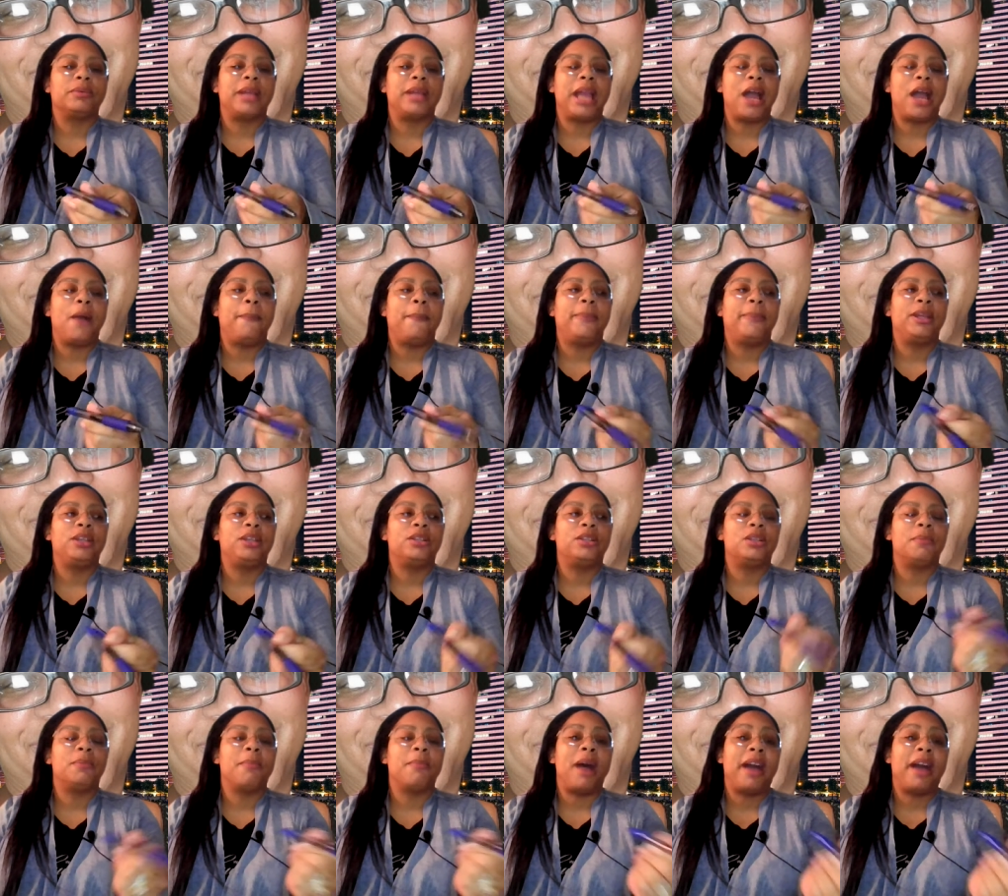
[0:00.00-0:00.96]
helping
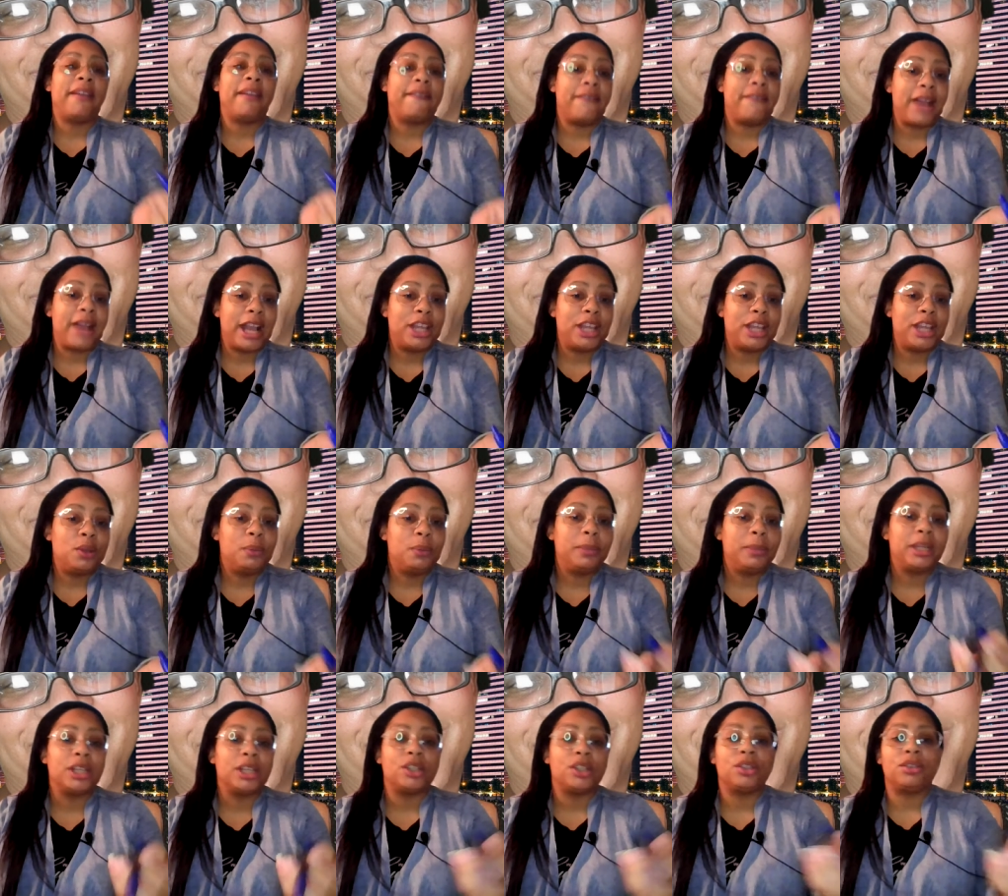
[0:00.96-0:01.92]
to modify you
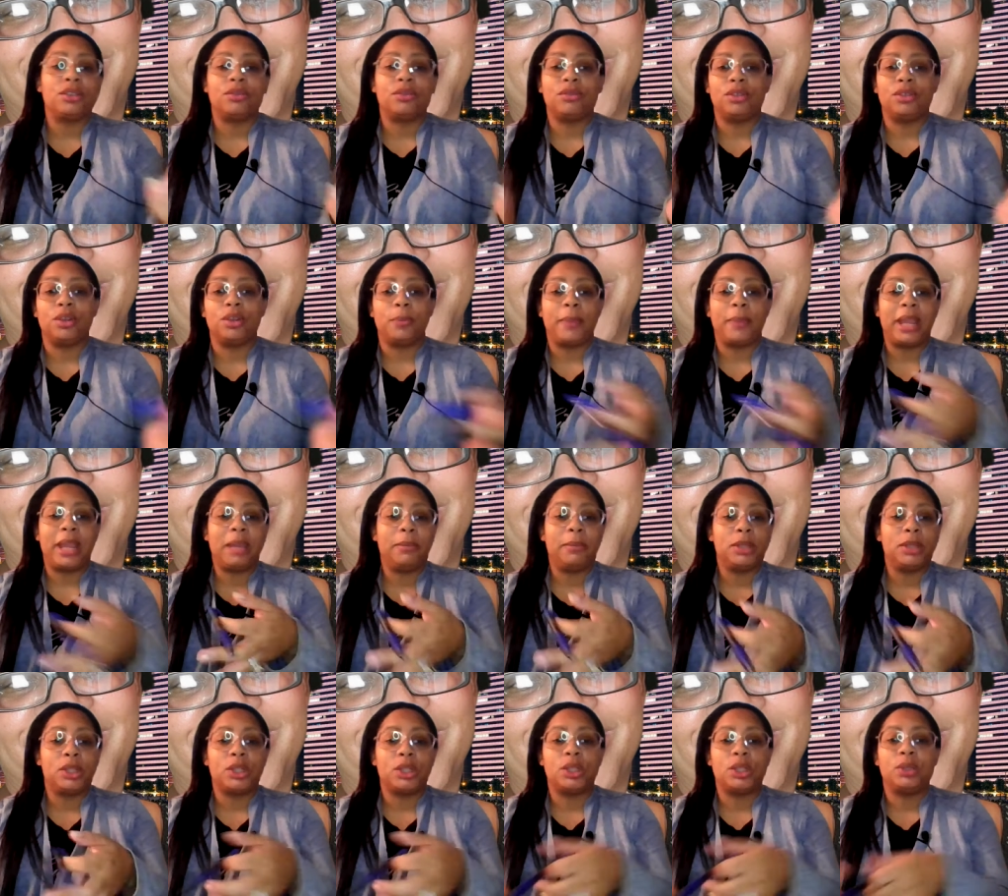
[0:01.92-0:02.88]
because your
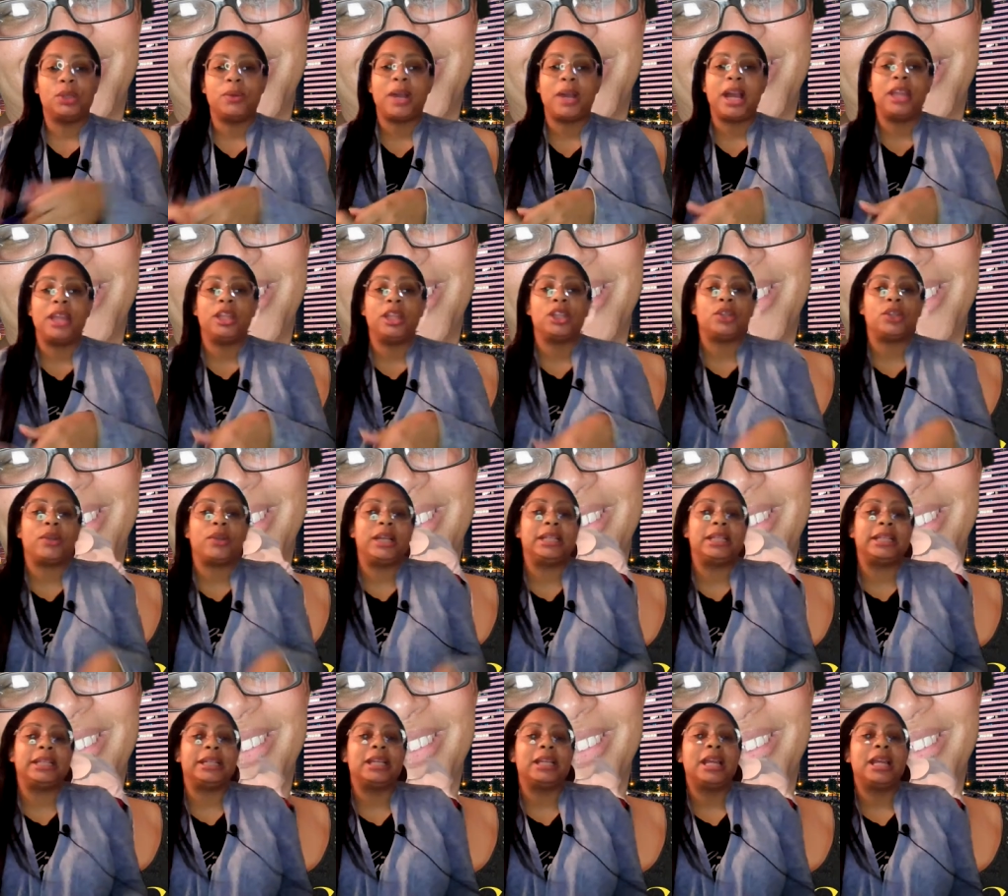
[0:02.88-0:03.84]
payments are too high and they're trying
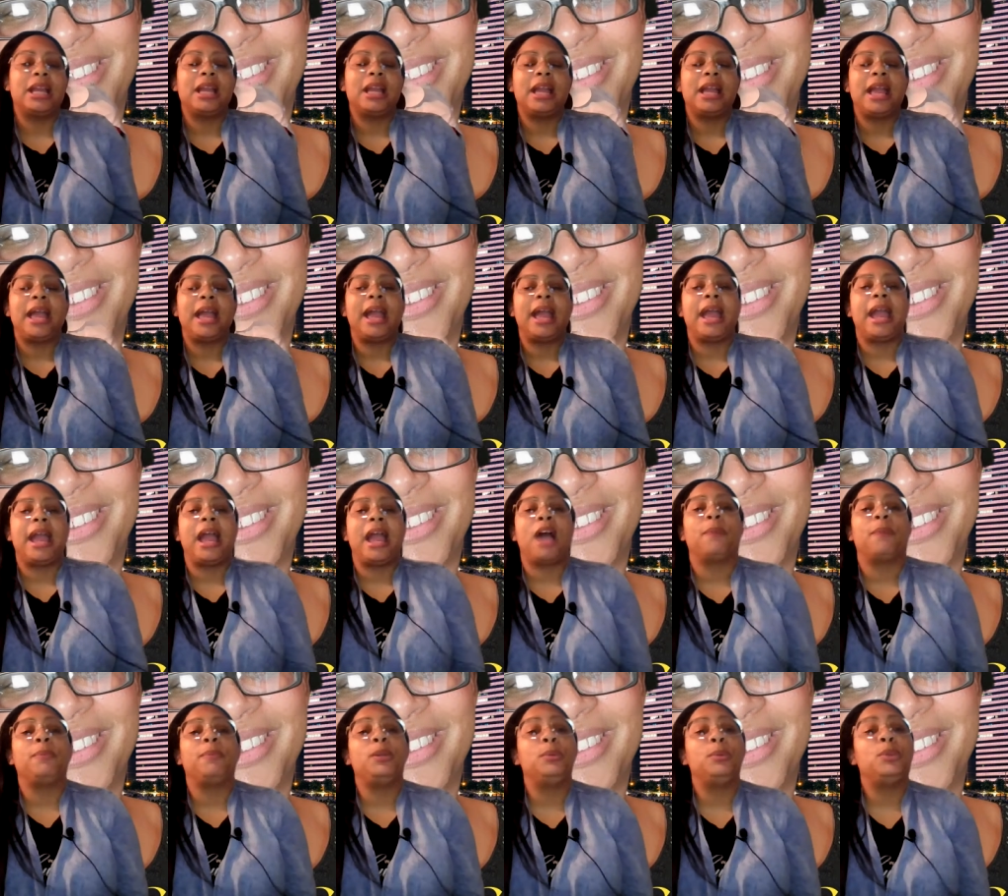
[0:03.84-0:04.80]
to
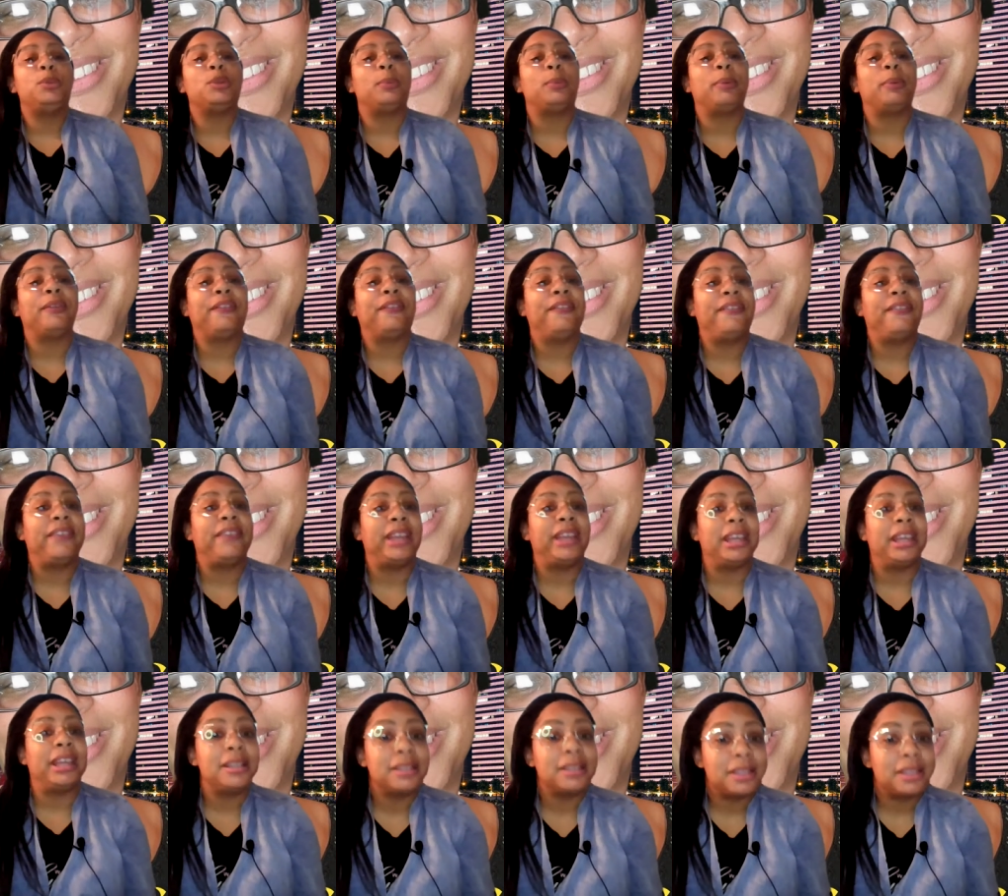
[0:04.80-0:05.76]
help you to
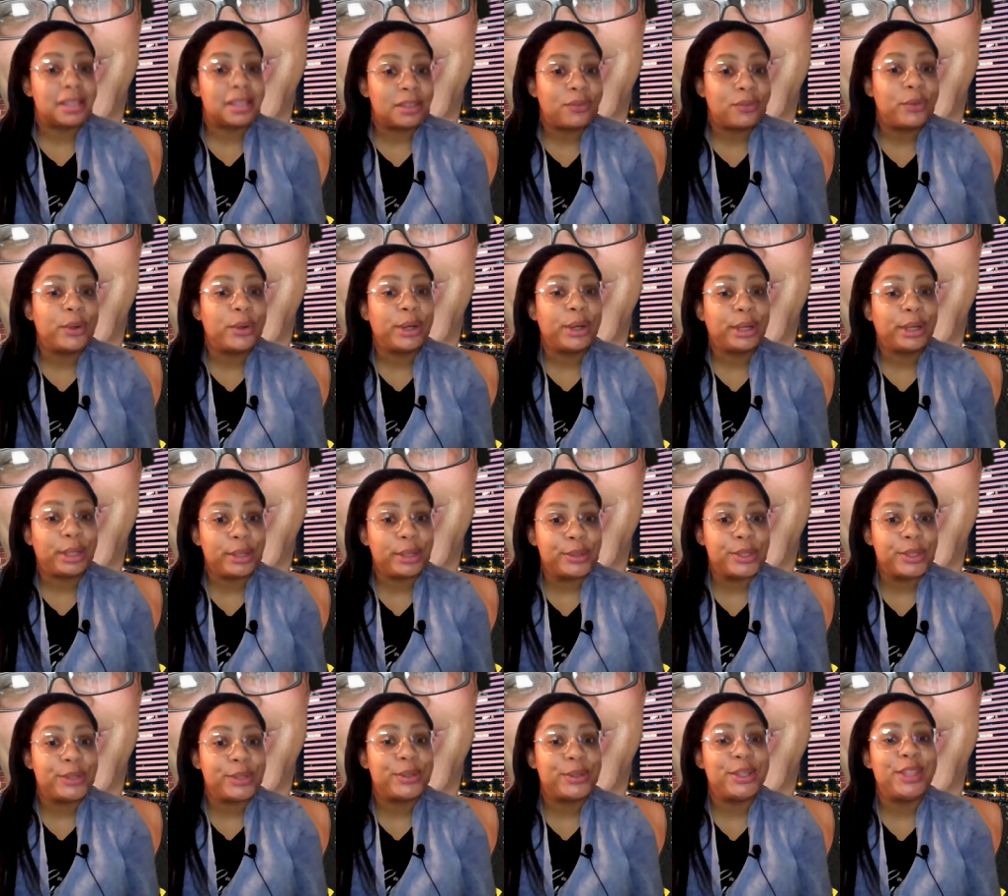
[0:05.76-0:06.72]
prevent
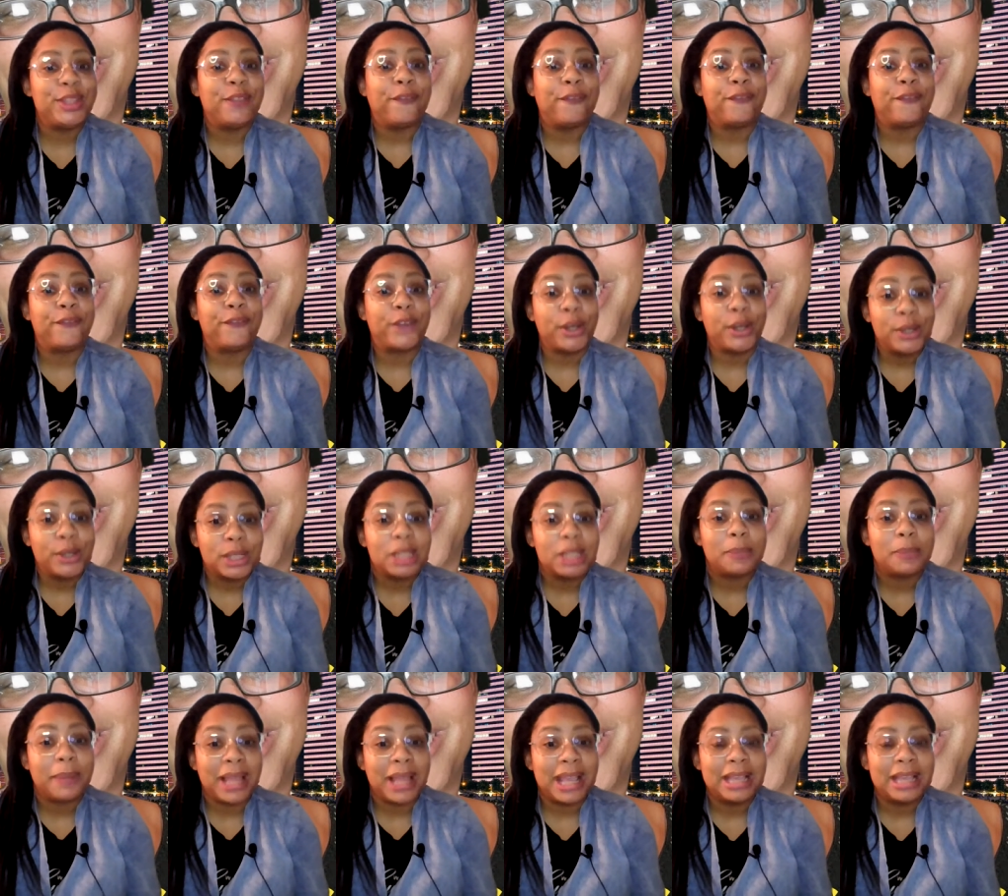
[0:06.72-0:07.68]
foreclosure in the
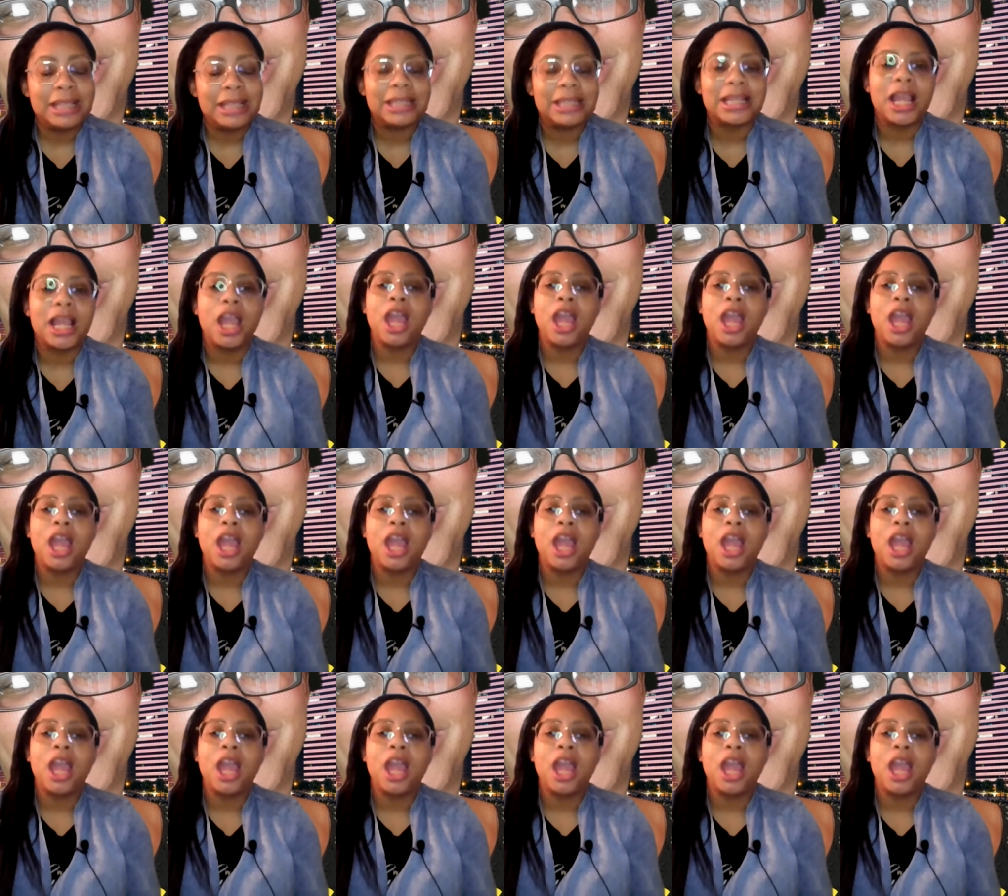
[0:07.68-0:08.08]
first place,